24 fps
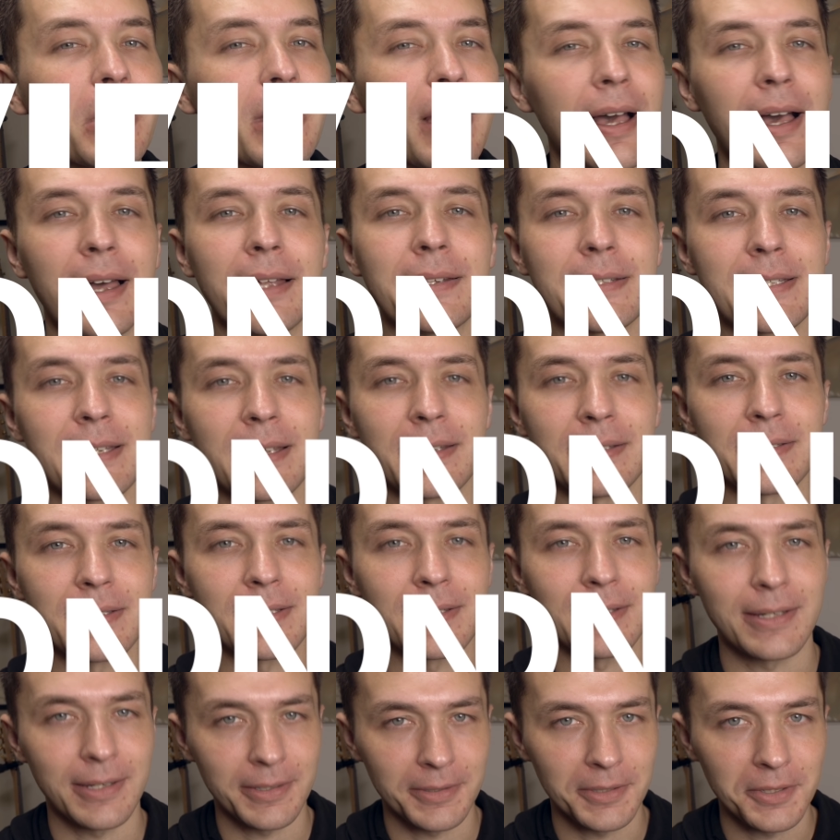content
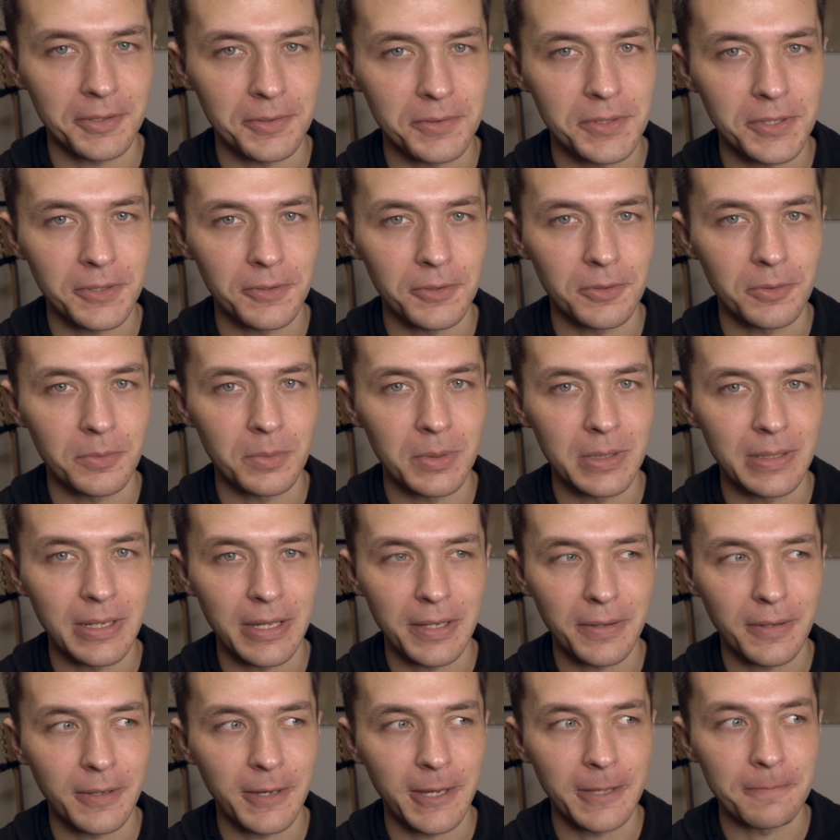on YouTube. And I
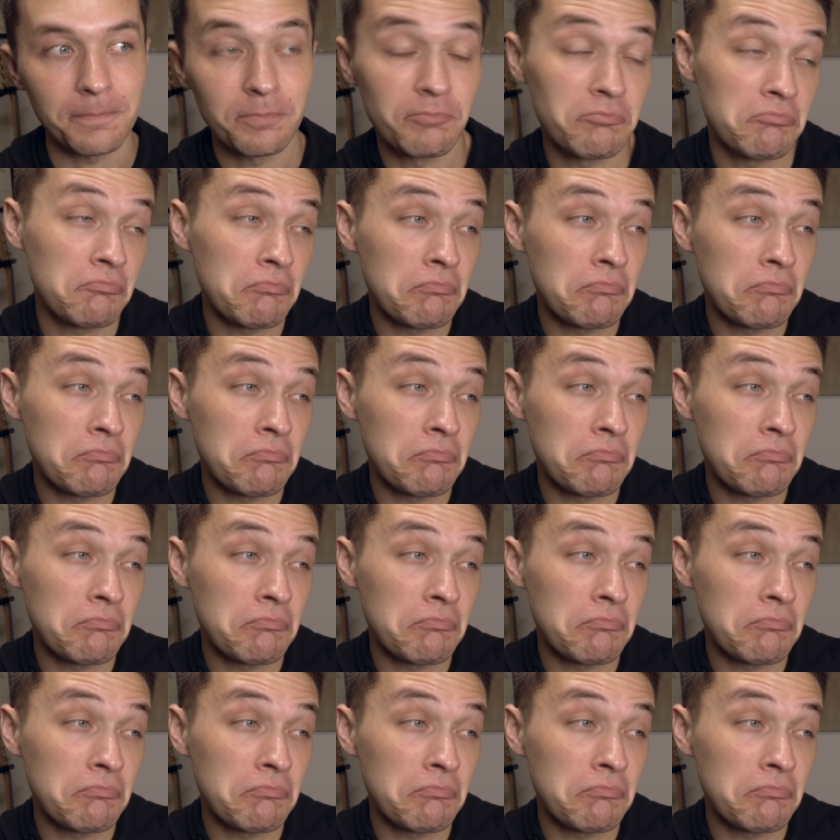thought,